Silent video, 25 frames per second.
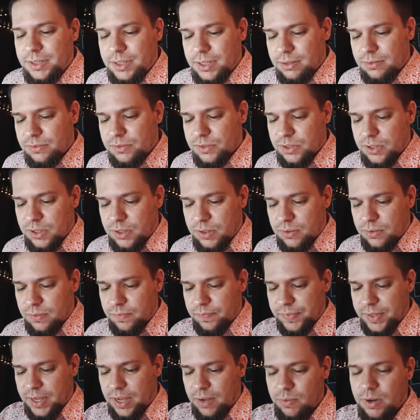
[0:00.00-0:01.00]
years ago,
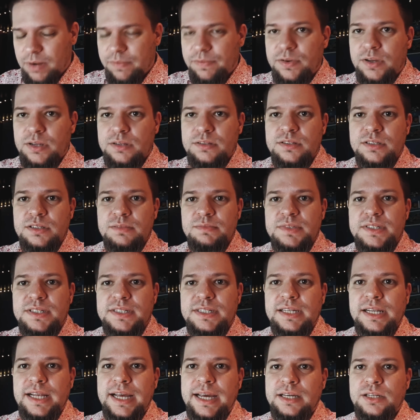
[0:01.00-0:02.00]
I would have cut some
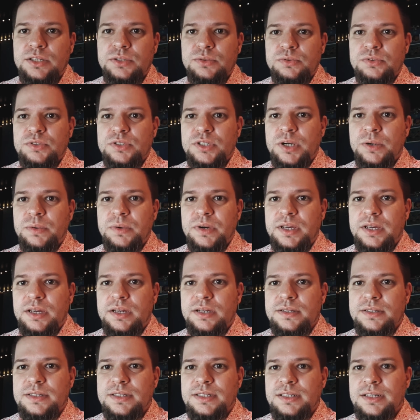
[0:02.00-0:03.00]
slack to Sony,
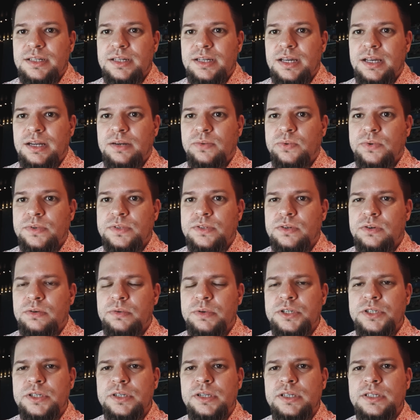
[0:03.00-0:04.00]
because it was
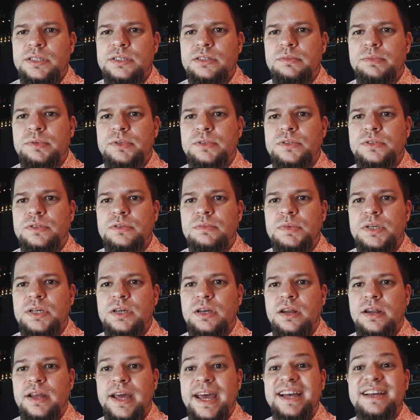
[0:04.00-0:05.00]
originally supposed to be
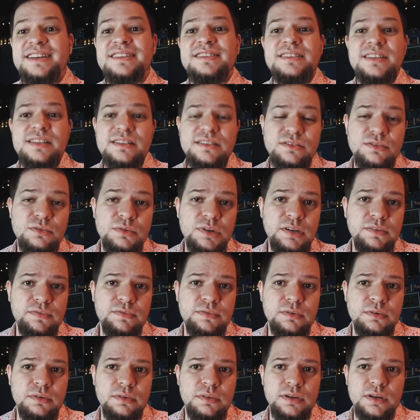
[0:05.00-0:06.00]
an accessory
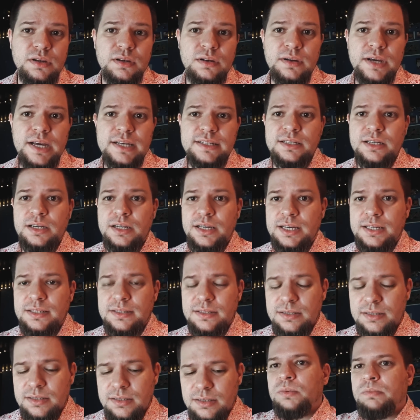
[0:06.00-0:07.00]
for the
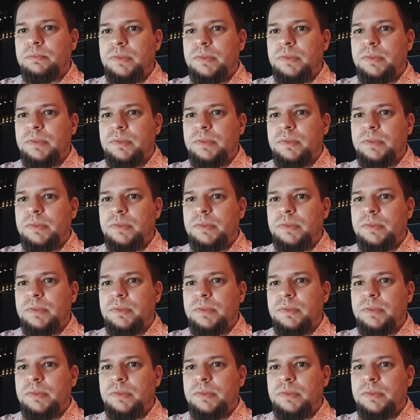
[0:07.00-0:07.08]
SNES.